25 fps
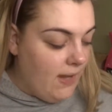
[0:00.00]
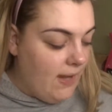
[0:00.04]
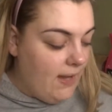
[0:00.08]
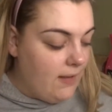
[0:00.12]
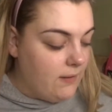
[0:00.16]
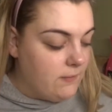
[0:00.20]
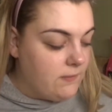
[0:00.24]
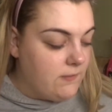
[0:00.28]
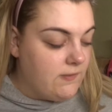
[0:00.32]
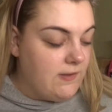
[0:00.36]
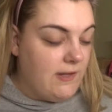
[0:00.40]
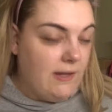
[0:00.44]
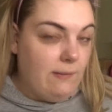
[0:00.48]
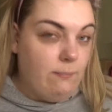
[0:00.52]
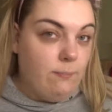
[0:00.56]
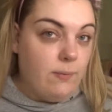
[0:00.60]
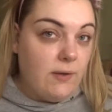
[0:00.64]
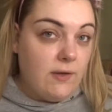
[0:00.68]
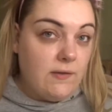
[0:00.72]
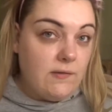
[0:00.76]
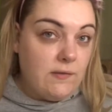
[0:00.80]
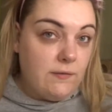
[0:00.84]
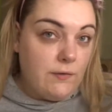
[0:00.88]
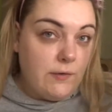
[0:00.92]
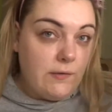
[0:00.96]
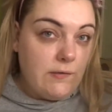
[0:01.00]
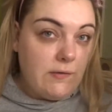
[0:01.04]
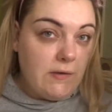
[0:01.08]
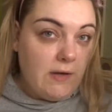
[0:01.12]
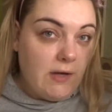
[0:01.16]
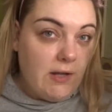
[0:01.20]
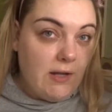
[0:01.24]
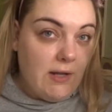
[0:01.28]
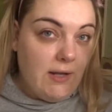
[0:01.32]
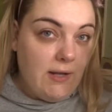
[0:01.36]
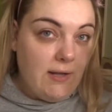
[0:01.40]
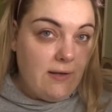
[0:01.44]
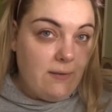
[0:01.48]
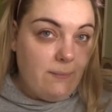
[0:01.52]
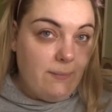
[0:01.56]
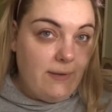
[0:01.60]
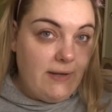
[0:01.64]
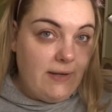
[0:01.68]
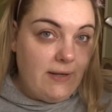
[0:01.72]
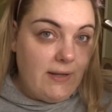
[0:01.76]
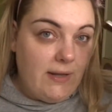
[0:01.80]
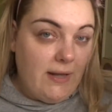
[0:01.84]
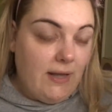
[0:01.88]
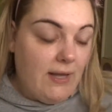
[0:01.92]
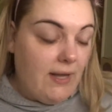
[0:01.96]
I'll see, because I've also got a little
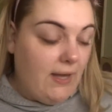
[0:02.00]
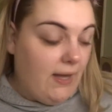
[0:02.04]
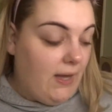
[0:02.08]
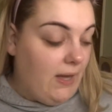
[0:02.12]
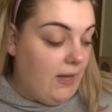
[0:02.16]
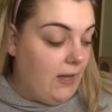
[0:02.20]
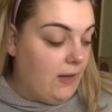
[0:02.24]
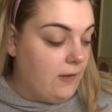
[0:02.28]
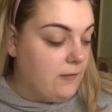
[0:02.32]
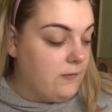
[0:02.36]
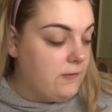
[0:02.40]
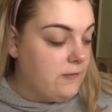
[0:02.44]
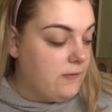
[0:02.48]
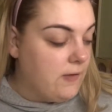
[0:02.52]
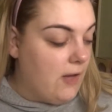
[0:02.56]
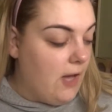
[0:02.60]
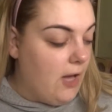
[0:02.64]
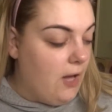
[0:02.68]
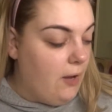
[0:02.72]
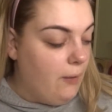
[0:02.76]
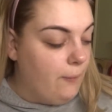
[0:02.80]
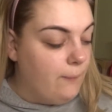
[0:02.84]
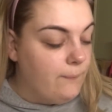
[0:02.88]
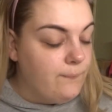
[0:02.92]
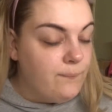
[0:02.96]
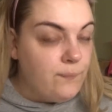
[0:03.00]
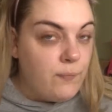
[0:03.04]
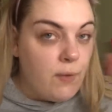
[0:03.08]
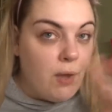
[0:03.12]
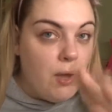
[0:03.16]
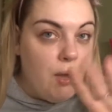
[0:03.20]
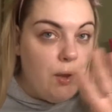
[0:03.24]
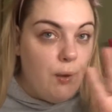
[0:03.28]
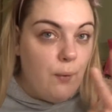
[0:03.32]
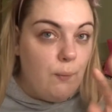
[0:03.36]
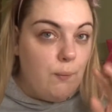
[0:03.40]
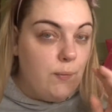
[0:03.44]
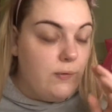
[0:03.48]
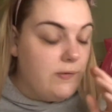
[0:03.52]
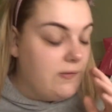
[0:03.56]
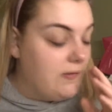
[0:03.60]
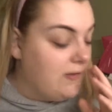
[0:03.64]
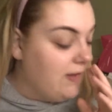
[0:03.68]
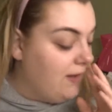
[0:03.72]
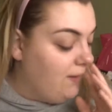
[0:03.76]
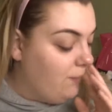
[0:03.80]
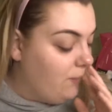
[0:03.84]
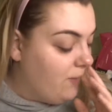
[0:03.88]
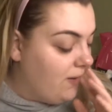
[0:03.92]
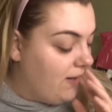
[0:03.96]
bit of glitter here, so we'll
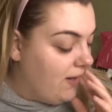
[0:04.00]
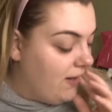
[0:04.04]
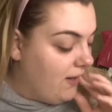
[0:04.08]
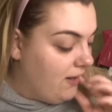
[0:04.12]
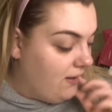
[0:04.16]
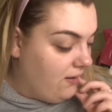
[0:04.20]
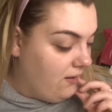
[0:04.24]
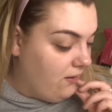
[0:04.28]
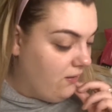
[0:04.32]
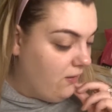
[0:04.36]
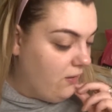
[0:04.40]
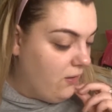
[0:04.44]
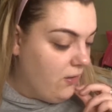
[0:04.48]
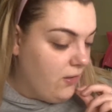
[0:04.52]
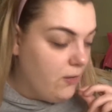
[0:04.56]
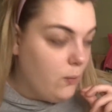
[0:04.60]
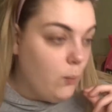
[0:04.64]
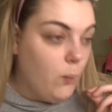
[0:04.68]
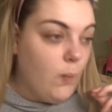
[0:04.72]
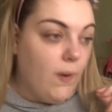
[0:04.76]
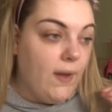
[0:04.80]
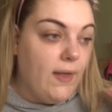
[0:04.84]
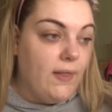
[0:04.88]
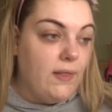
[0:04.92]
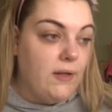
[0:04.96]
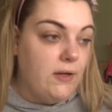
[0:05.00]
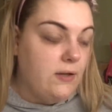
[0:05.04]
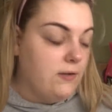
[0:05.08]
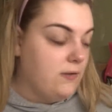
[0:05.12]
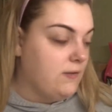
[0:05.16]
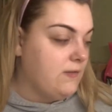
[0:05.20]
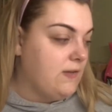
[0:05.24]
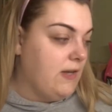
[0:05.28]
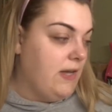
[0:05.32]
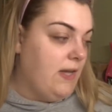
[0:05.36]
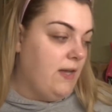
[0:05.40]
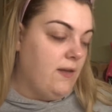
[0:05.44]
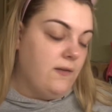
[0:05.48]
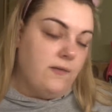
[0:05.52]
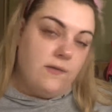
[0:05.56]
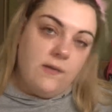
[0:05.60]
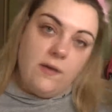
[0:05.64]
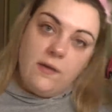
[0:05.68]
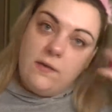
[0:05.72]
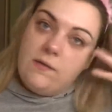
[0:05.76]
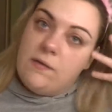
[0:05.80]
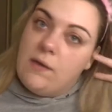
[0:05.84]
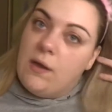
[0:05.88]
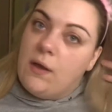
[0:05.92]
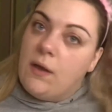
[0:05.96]
see where the look takes
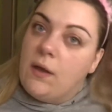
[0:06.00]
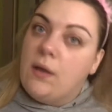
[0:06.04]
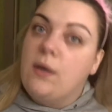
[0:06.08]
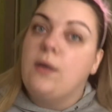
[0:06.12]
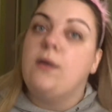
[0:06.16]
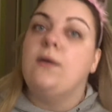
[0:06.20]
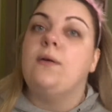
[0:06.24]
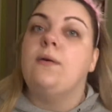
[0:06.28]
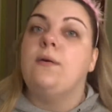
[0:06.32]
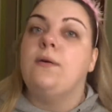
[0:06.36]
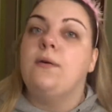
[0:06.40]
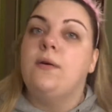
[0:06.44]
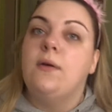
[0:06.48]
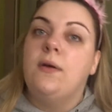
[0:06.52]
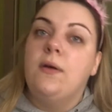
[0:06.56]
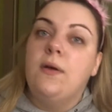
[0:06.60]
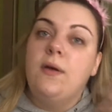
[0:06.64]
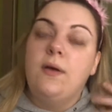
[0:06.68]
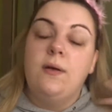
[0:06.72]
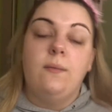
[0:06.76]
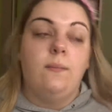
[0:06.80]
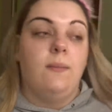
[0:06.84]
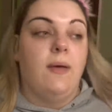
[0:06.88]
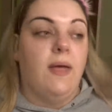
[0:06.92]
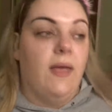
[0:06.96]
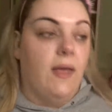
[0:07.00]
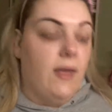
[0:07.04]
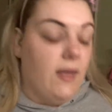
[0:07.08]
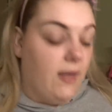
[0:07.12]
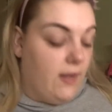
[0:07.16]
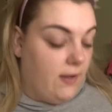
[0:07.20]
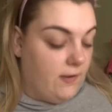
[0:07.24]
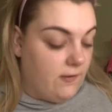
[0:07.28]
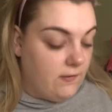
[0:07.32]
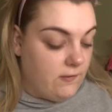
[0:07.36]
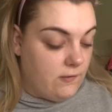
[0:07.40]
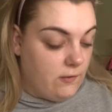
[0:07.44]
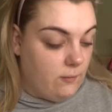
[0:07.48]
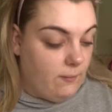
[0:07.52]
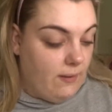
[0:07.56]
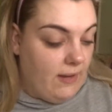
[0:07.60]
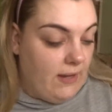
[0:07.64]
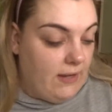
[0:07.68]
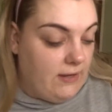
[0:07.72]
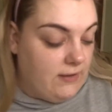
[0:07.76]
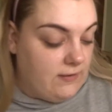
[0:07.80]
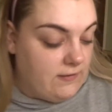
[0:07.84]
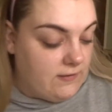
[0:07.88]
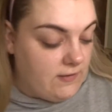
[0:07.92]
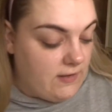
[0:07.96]
us. Ugh, my hair is doing my
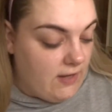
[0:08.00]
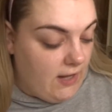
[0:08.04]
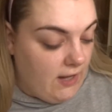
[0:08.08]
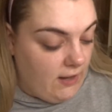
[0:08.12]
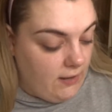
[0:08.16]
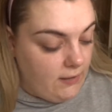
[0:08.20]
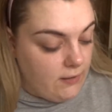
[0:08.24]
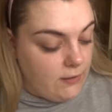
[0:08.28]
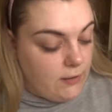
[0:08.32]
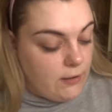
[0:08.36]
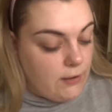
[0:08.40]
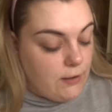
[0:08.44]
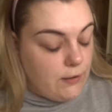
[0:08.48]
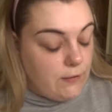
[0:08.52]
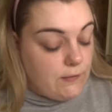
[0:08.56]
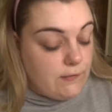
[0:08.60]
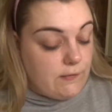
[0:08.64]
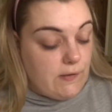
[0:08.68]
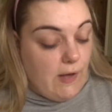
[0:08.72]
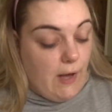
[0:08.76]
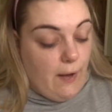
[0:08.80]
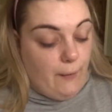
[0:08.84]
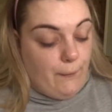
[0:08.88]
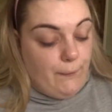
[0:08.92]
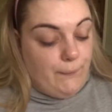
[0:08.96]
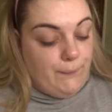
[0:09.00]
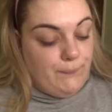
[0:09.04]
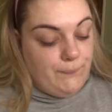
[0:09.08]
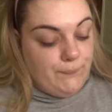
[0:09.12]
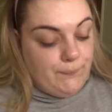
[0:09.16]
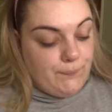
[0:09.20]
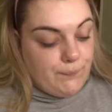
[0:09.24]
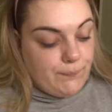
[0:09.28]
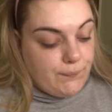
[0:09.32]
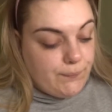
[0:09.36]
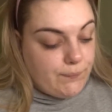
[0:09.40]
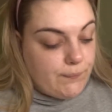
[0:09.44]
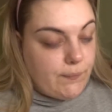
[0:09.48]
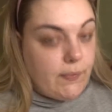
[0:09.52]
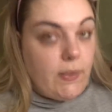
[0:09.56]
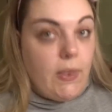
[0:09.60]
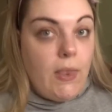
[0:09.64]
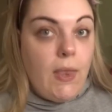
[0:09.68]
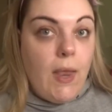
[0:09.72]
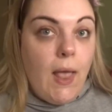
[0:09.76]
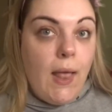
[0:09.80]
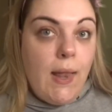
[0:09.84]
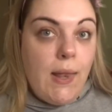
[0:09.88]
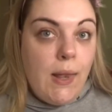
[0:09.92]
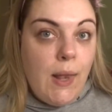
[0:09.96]
head in today. So
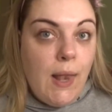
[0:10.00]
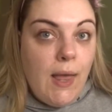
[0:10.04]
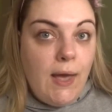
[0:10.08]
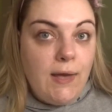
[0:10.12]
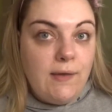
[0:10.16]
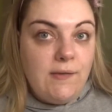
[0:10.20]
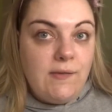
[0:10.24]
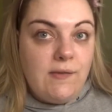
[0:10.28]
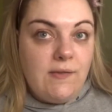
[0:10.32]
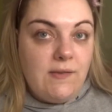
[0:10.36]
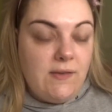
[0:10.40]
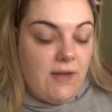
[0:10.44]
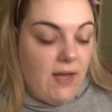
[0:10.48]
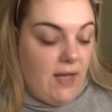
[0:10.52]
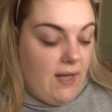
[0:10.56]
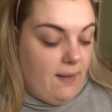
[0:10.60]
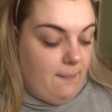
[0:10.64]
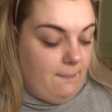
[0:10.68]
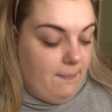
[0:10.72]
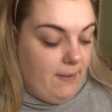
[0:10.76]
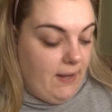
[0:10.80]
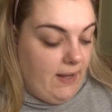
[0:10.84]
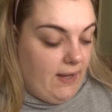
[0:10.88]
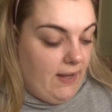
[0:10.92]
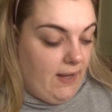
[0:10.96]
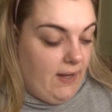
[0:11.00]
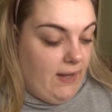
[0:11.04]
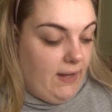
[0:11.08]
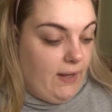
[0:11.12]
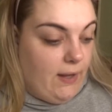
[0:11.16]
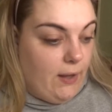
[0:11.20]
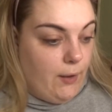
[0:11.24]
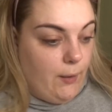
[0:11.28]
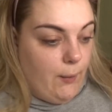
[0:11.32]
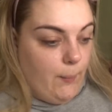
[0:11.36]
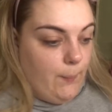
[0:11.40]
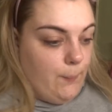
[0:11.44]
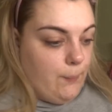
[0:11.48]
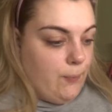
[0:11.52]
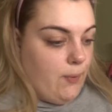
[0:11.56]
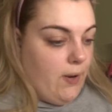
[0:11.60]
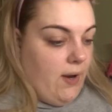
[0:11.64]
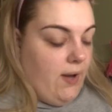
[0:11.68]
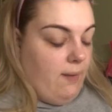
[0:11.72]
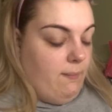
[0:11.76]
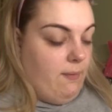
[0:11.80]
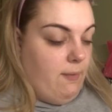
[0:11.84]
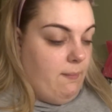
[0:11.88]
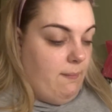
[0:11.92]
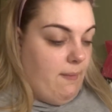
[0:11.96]
let's start by
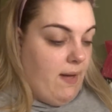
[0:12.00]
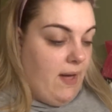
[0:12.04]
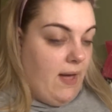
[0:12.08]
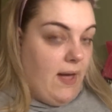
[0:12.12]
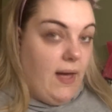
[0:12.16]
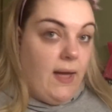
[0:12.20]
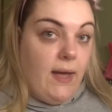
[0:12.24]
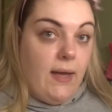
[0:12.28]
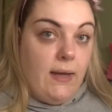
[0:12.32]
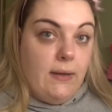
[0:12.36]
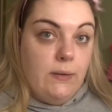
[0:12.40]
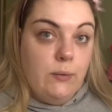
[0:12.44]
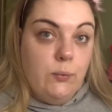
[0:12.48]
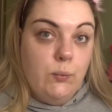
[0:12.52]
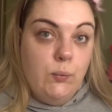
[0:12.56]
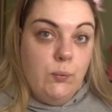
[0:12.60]
priming my eye.